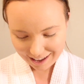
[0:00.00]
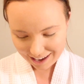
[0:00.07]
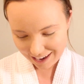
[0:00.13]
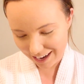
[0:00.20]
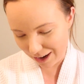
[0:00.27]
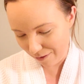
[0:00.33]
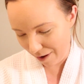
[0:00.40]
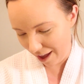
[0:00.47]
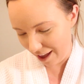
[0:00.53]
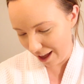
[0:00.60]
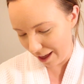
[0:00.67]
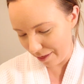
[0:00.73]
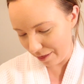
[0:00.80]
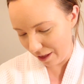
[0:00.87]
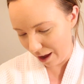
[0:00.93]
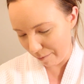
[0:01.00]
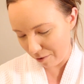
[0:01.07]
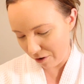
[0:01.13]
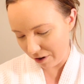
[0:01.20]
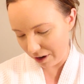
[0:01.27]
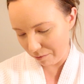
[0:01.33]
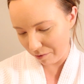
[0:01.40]
Anyway, I'm
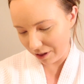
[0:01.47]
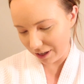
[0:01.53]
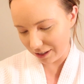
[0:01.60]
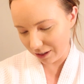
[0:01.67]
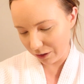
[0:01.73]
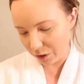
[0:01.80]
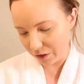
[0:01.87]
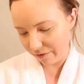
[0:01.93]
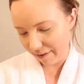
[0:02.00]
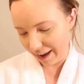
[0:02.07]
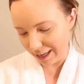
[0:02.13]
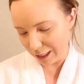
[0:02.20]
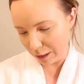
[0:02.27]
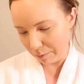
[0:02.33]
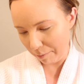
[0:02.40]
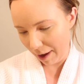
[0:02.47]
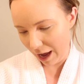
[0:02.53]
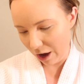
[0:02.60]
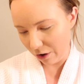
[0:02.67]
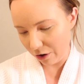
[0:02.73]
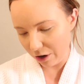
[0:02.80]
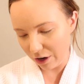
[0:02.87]
going in with this loose face
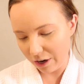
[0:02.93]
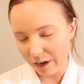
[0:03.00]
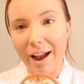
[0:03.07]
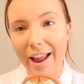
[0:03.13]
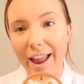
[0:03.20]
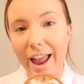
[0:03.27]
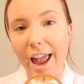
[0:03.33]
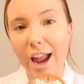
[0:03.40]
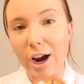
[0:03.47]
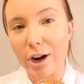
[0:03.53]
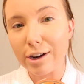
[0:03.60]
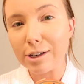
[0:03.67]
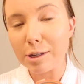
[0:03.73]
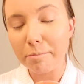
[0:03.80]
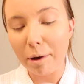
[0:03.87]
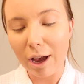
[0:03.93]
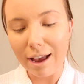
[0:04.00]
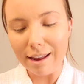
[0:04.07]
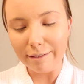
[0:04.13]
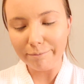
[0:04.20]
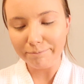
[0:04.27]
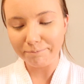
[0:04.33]
powder by
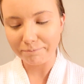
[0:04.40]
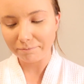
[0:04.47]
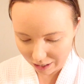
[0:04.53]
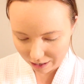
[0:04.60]
Airspun.